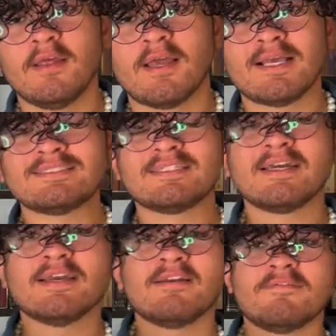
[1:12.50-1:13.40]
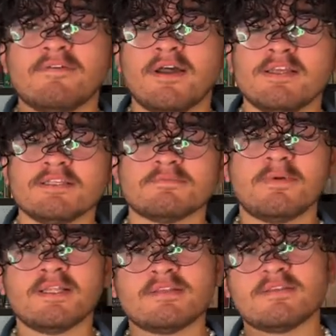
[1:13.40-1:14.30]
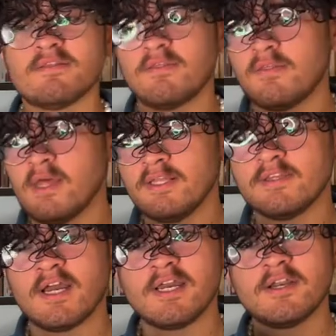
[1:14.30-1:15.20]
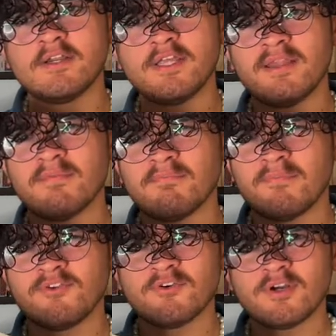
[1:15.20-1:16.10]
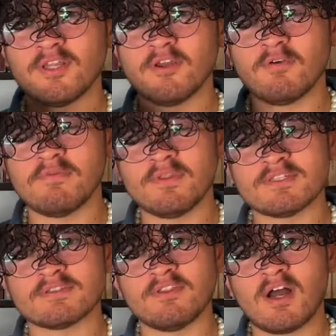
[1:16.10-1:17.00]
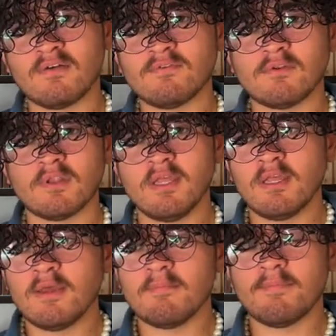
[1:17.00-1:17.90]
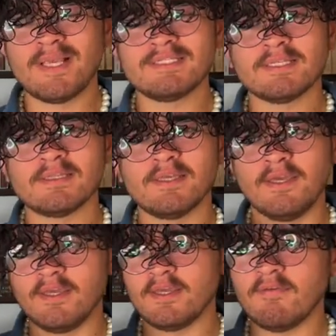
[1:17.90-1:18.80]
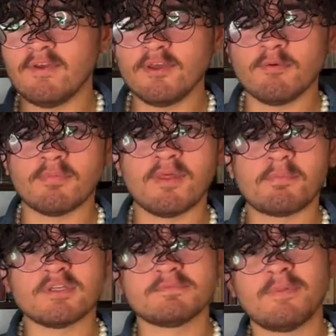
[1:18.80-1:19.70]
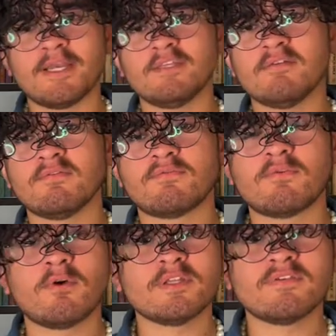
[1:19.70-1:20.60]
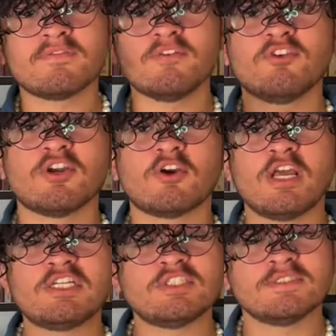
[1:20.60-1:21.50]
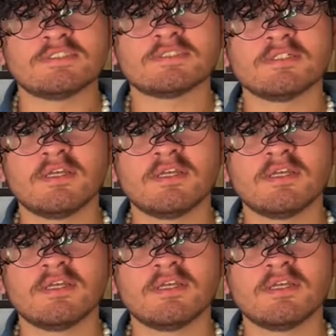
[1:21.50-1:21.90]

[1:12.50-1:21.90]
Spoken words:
Ghassan Kanafani spends the entirety and majority of this novel basically giving you the perspective of four different generations